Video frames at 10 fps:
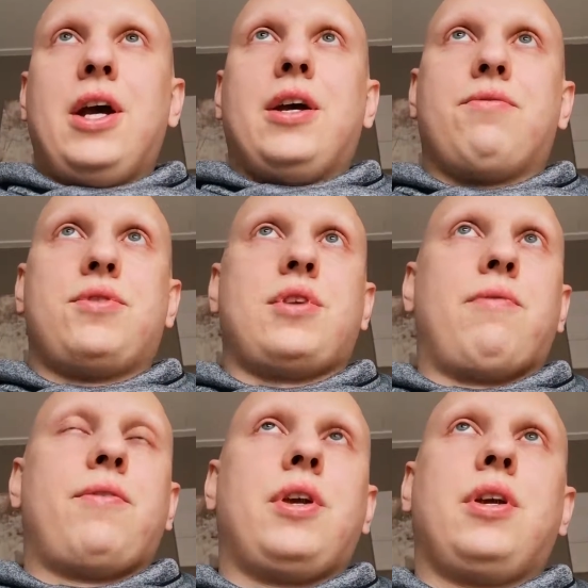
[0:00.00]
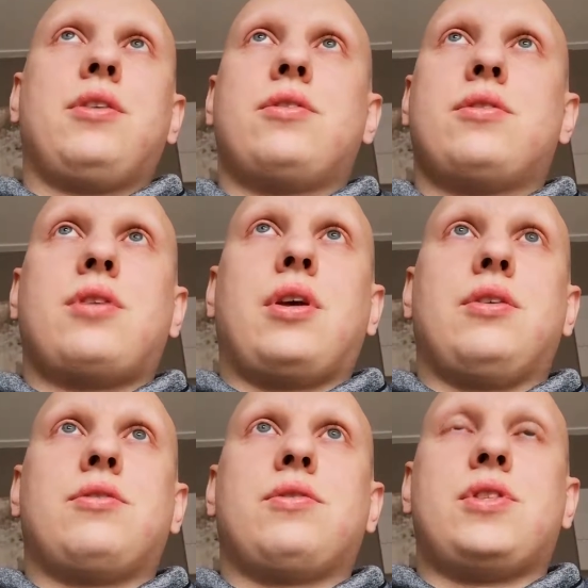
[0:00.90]
If something
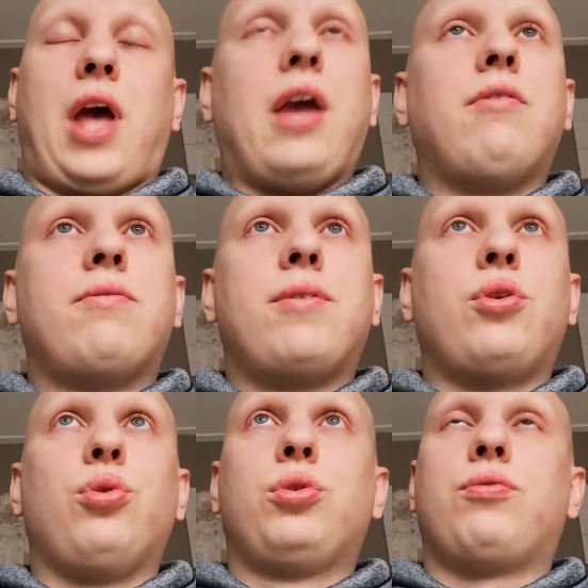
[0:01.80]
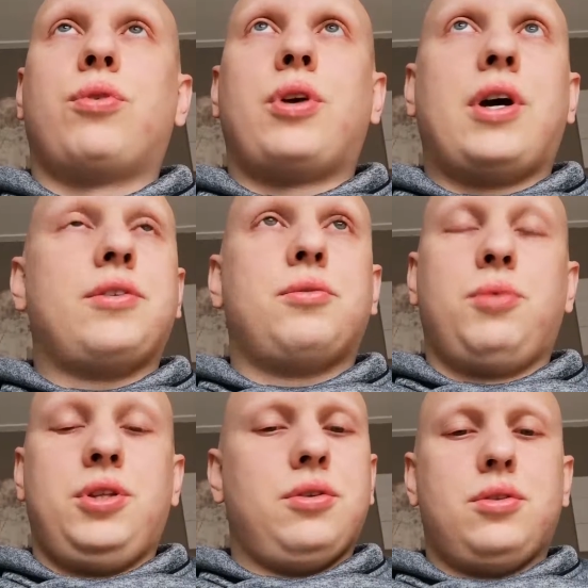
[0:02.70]
is safe, good for us,
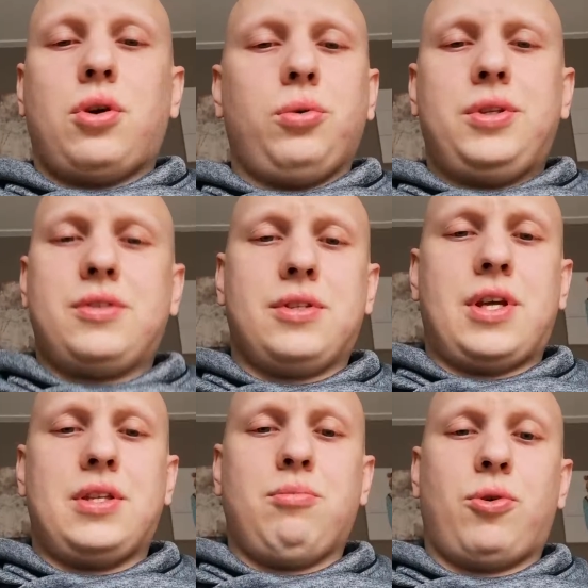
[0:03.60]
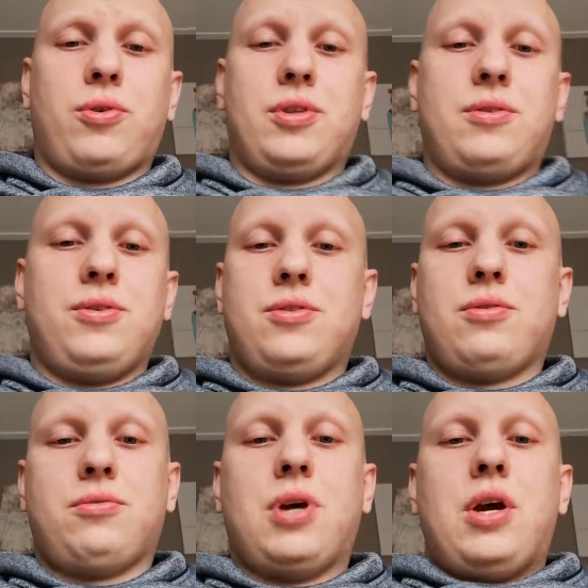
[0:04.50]
we don't notice it anymore. There is
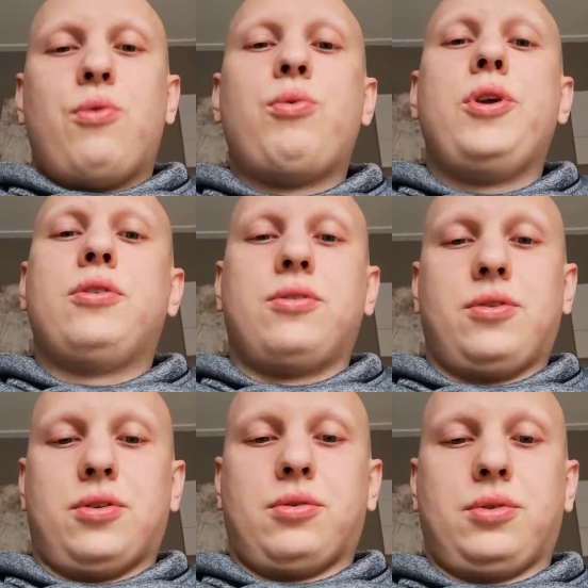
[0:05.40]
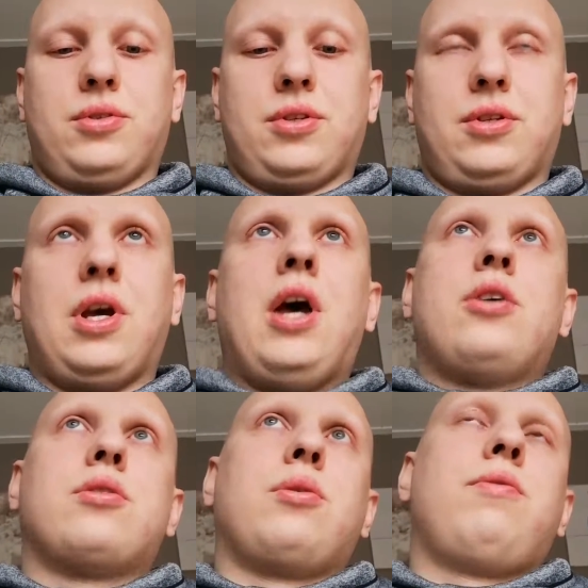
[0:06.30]
no reason to notice it.
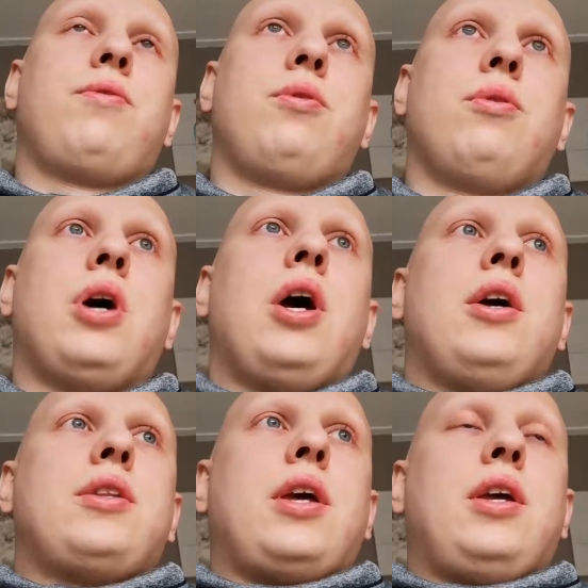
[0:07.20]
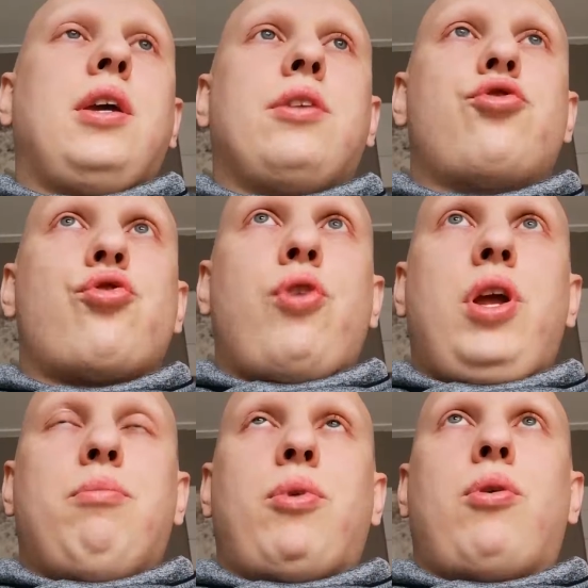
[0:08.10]
So if you taking a
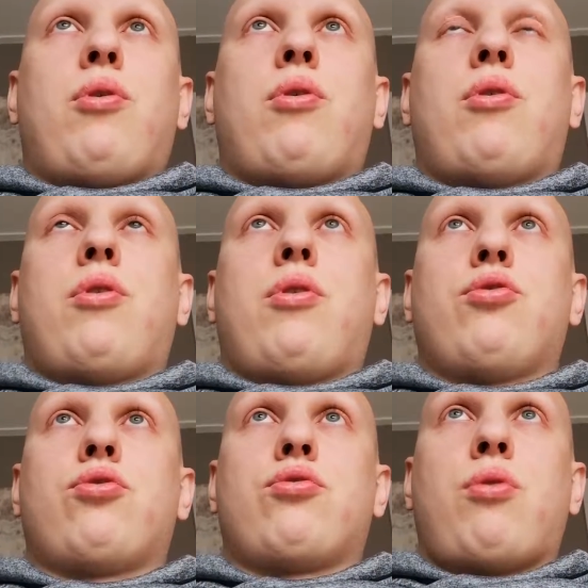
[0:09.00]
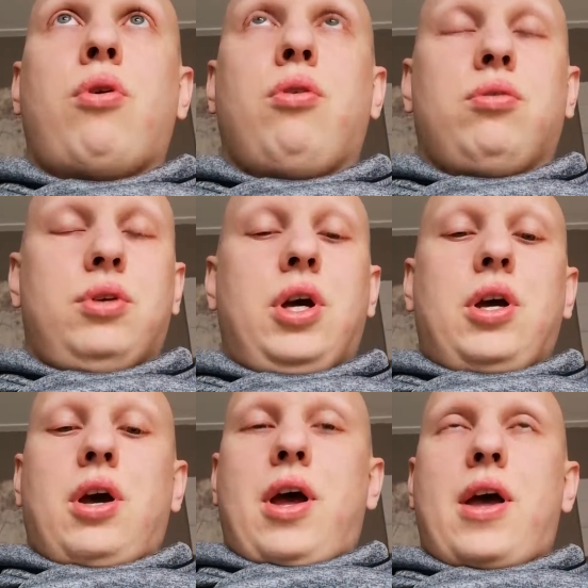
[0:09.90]
trip or stroll
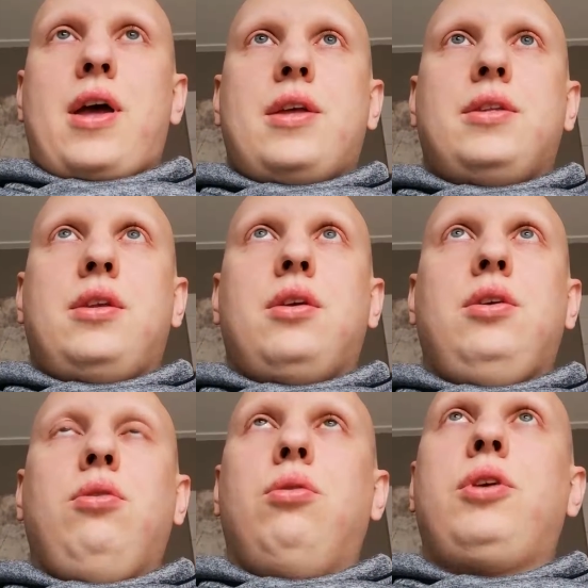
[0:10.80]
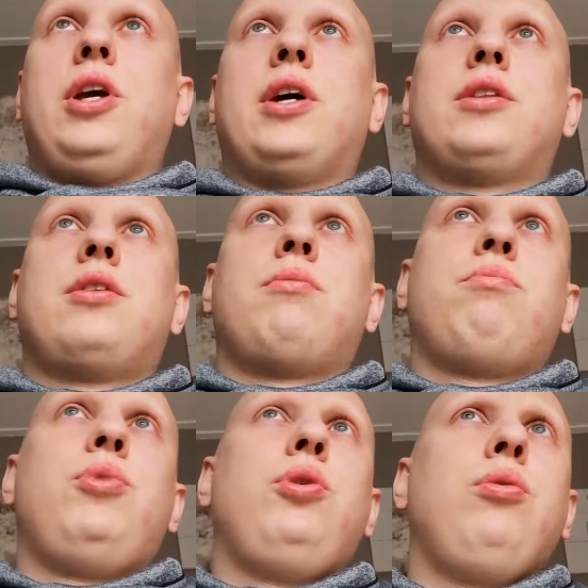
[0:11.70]
and you're looking at the
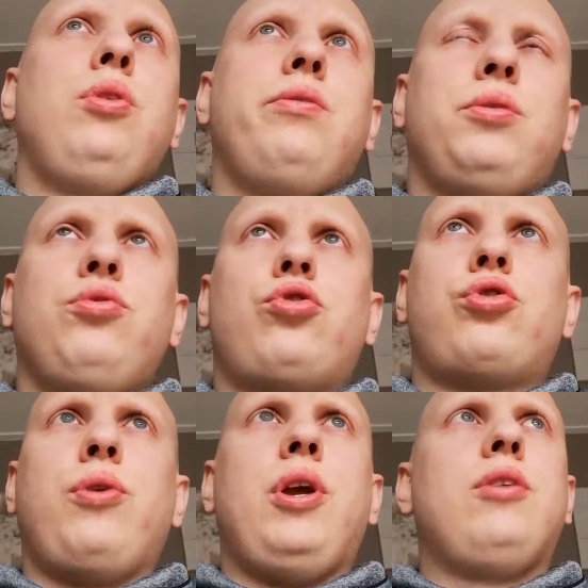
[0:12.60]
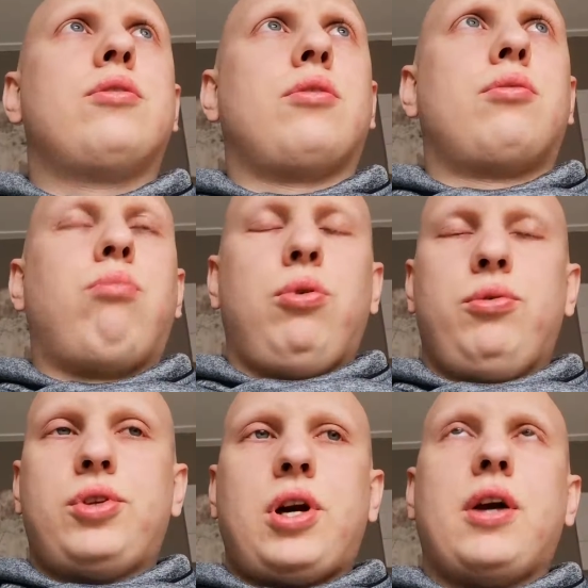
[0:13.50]
beautiful trees or blue
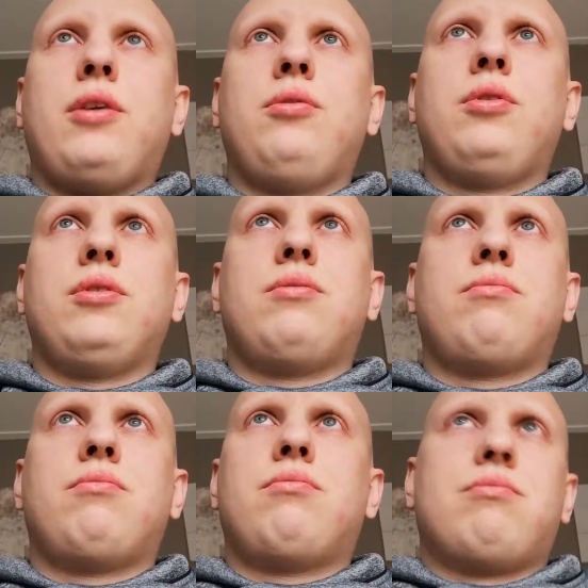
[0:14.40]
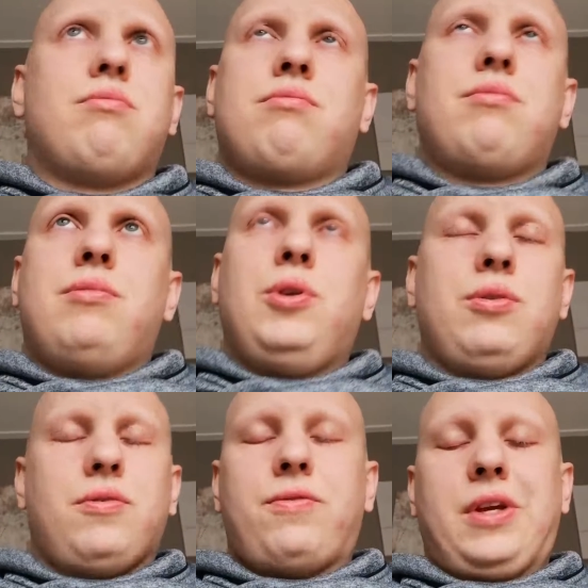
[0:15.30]
sky, you
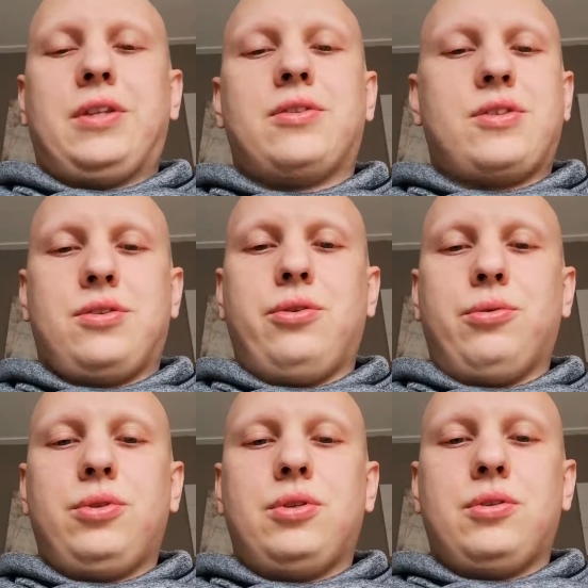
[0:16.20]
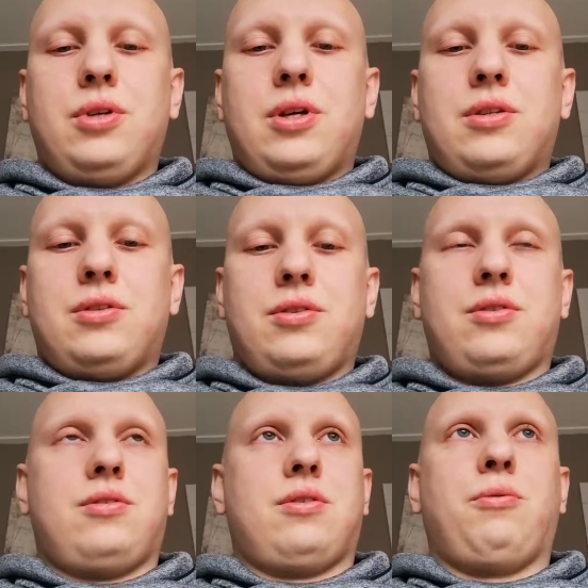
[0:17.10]
don't think this is good. This
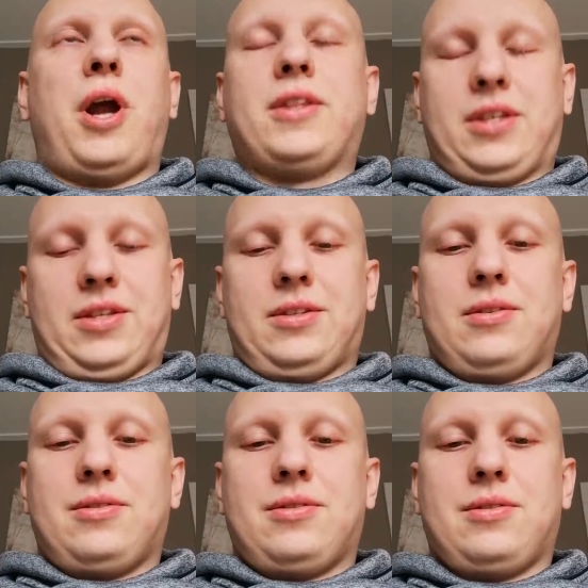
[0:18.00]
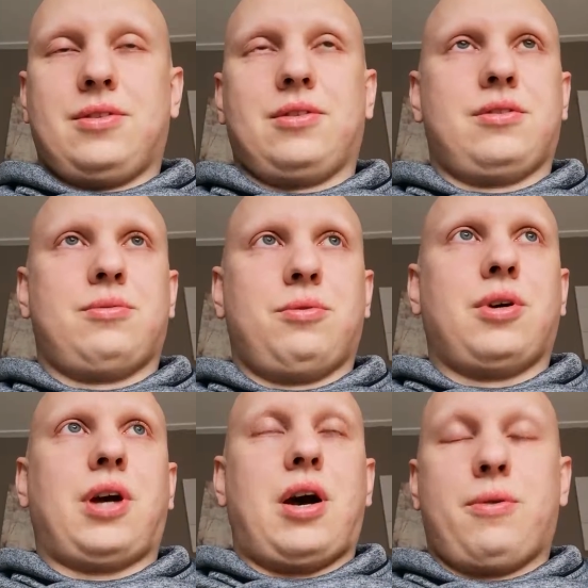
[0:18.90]
is granted. This is
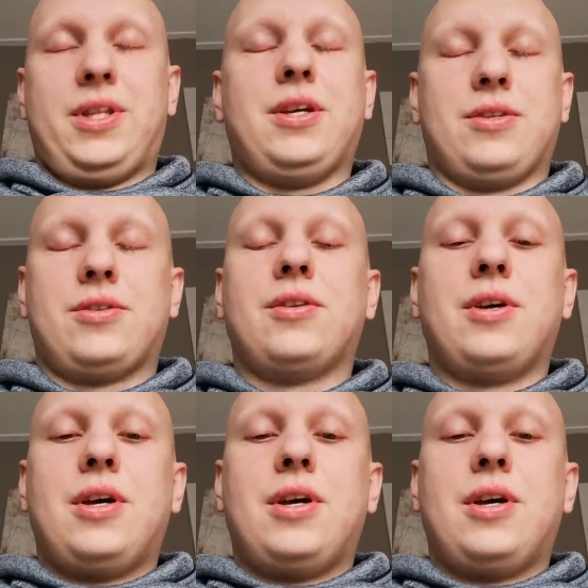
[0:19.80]
how it is.